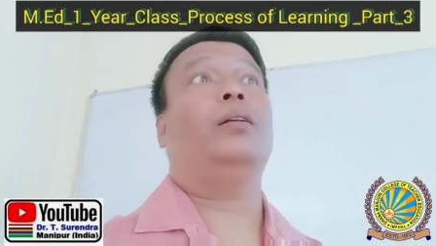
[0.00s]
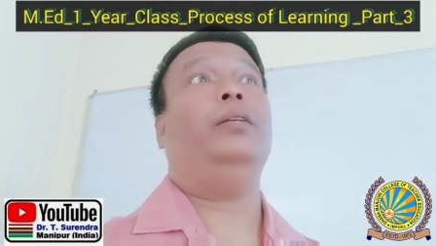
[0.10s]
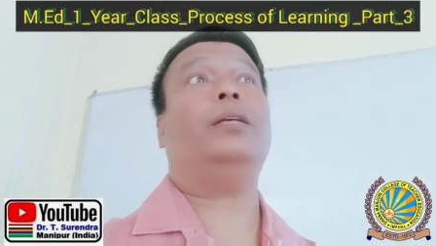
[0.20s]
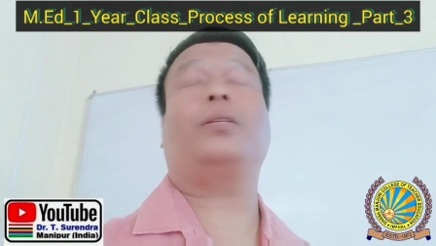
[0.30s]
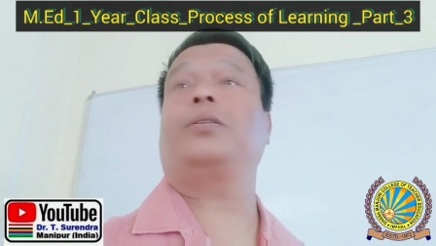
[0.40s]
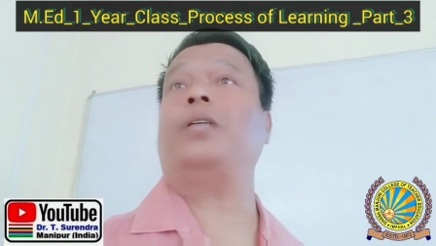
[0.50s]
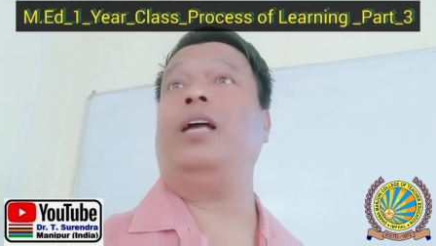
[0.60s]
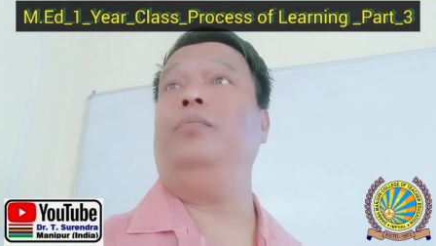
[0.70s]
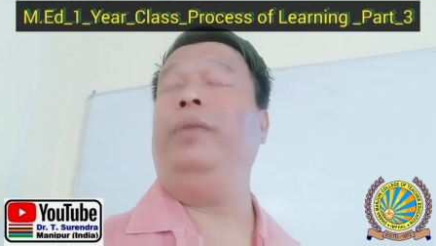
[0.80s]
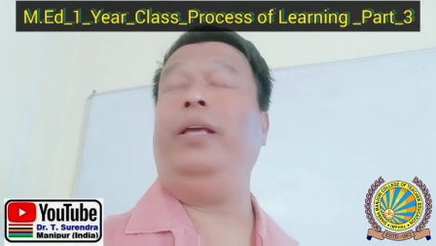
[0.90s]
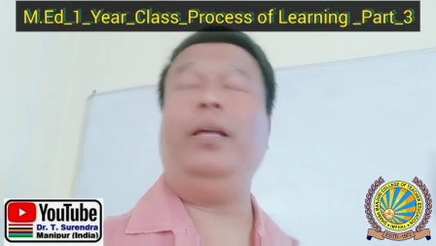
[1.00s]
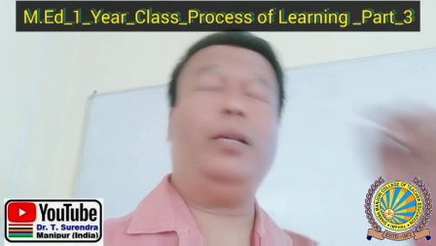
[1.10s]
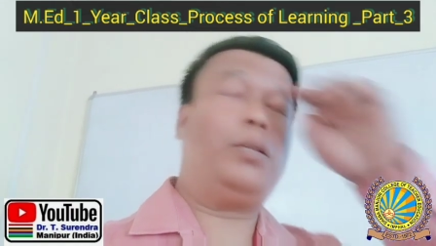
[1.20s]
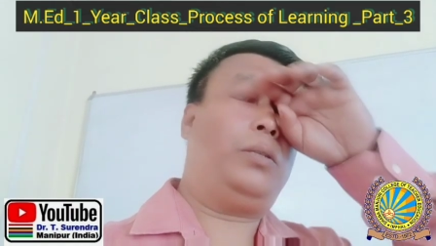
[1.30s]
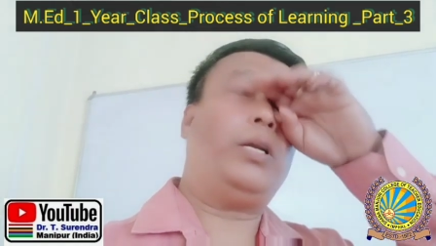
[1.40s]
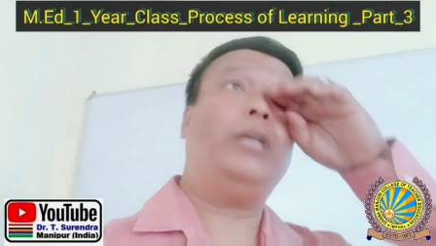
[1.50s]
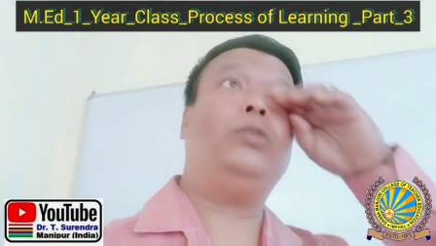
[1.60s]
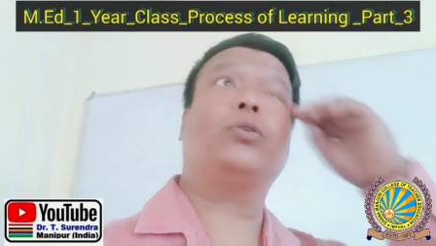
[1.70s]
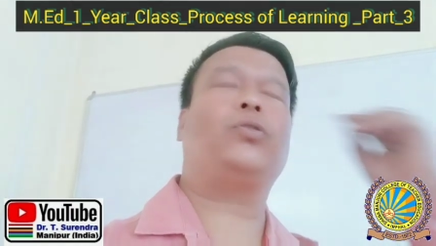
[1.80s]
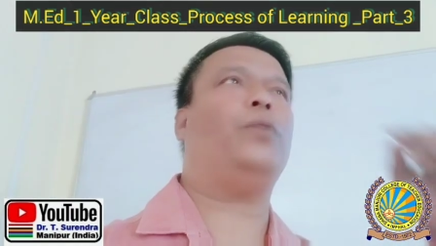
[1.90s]
Yes, child may try
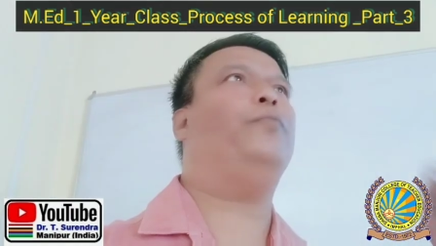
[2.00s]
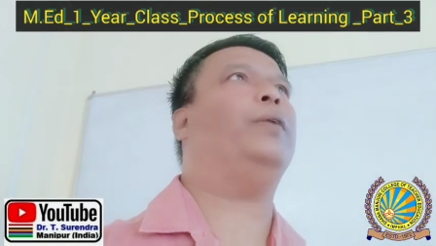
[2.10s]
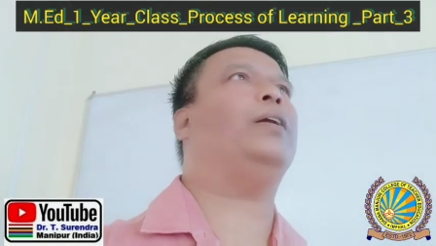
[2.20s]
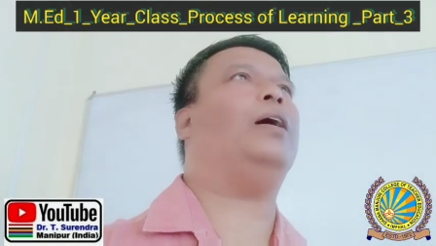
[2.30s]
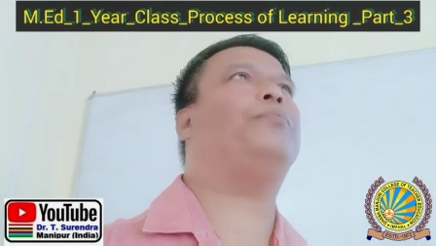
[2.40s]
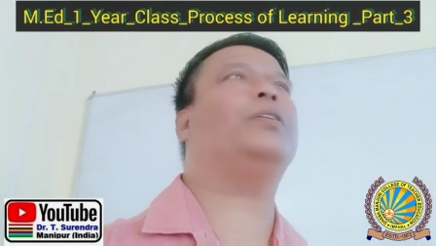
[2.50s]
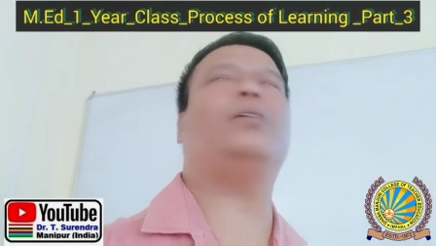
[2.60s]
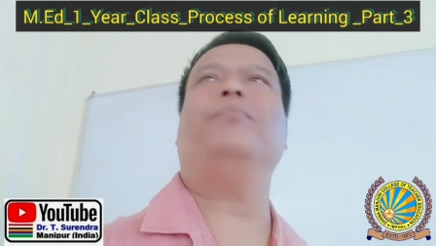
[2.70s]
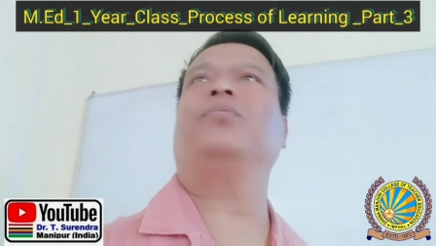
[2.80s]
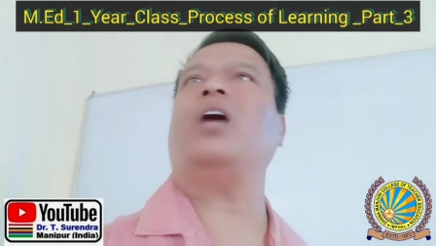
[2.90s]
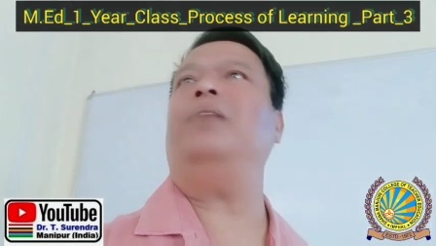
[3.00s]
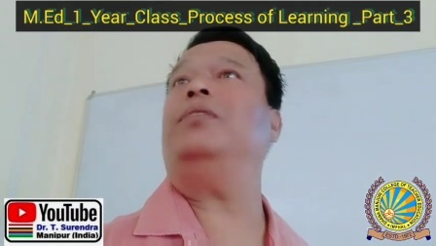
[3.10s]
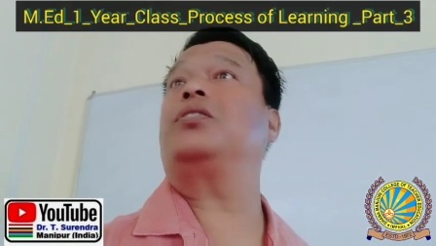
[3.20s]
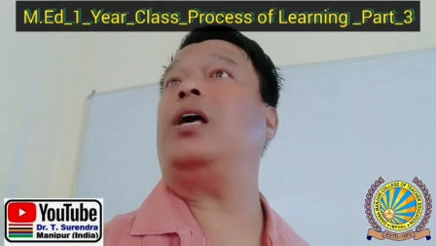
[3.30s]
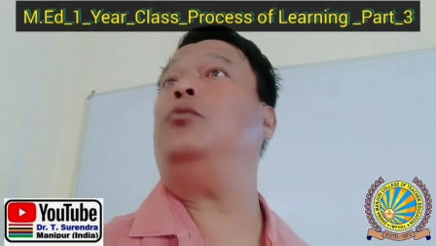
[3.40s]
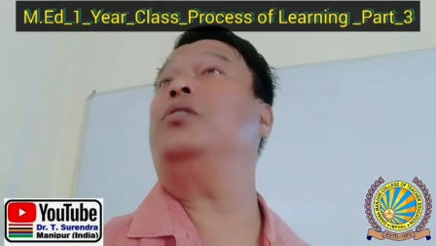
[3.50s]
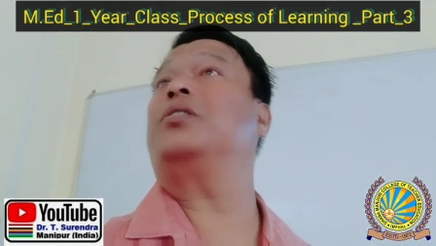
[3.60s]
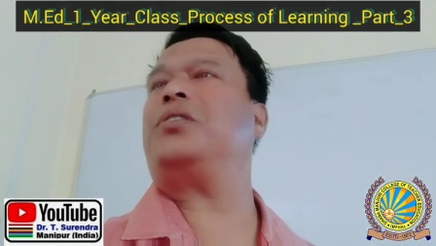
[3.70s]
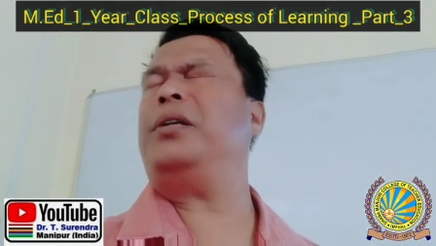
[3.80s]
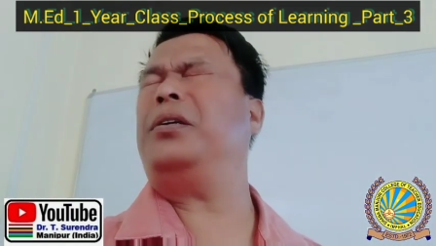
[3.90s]
to stop, but after some time the child will
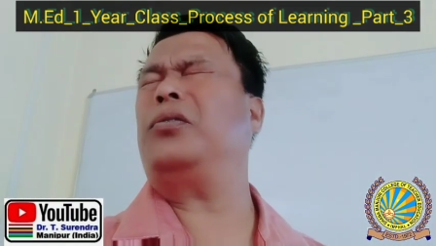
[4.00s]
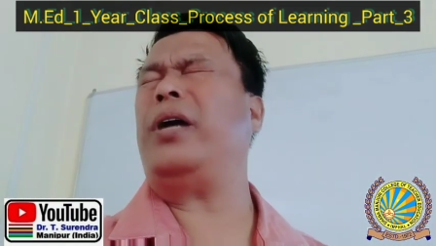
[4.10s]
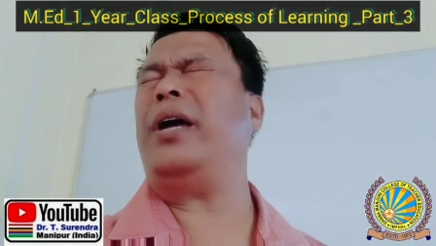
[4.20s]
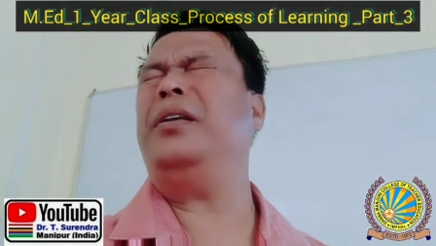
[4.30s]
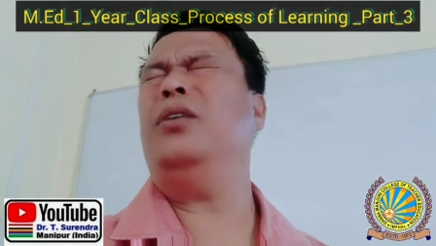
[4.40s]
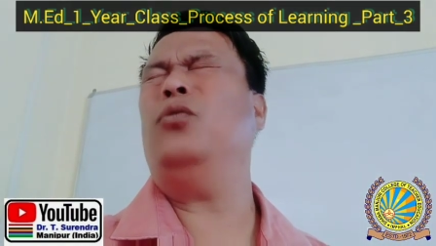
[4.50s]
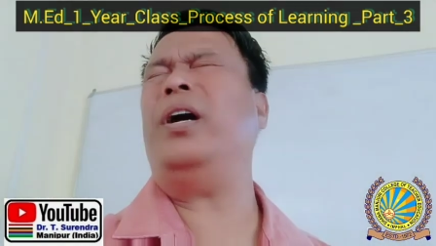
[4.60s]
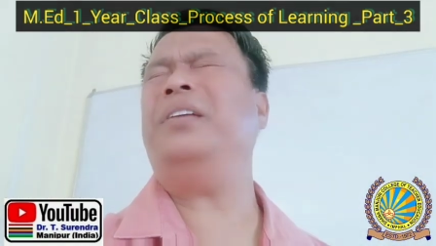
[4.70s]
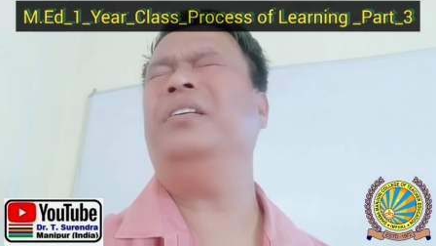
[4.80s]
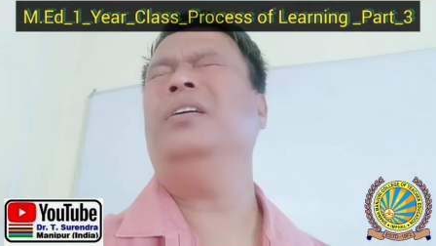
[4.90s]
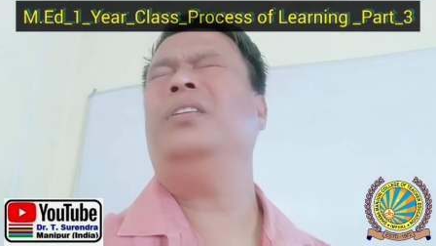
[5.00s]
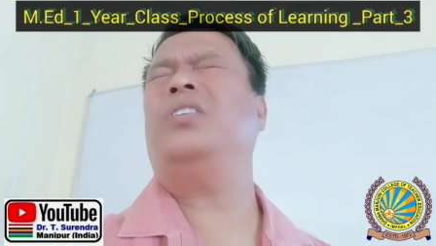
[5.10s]
start crying. Why?